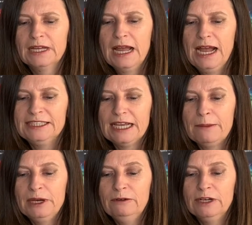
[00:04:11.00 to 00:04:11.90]
As
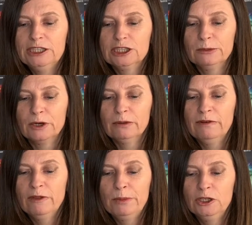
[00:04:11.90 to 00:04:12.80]
Ebony reached the bottom of
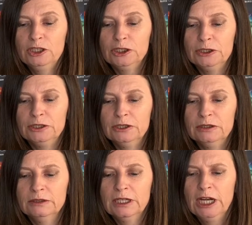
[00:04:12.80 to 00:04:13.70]
the pontoon,
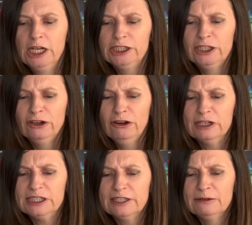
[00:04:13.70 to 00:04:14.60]
she
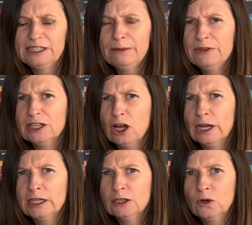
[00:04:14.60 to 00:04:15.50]
noticed there was something lying
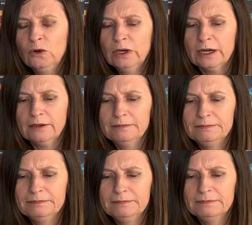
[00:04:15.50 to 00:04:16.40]
in the corner.
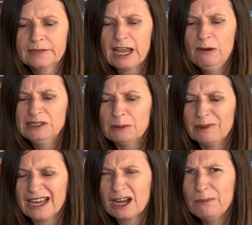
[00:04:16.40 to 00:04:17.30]
It was a
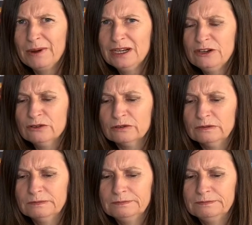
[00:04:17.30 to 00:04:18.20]
black bundle.
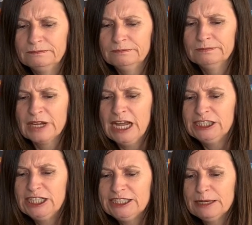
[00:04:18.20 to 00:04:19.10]

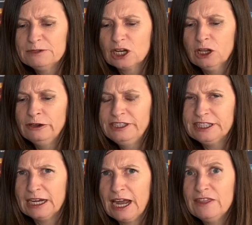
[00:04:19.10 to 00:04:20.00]
She stepped
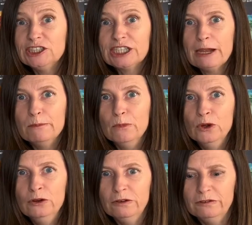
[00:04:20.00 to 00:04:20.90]
closer and the shape
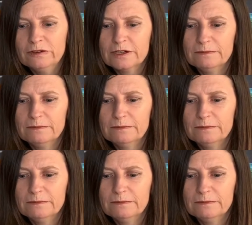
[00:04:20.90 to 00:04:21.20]
moved.